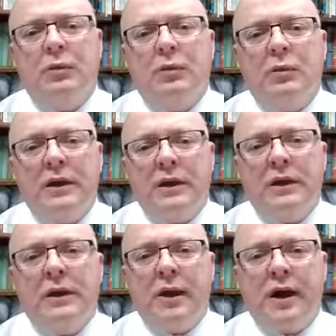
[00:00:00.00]
when we
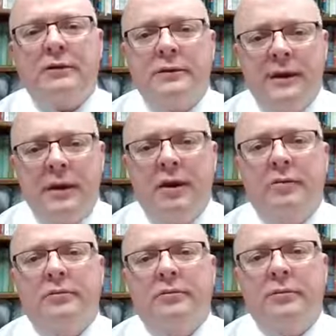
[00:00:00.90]
get knocked
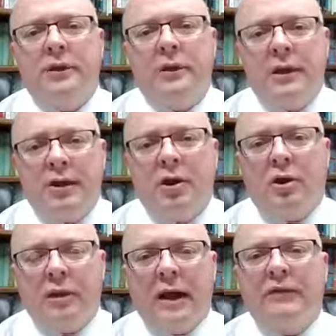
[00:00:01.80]
down in
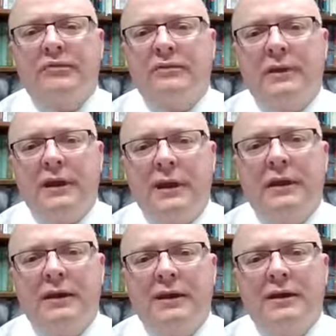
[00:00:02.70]
our lives
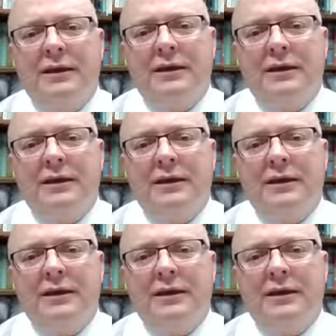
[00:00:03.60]
today.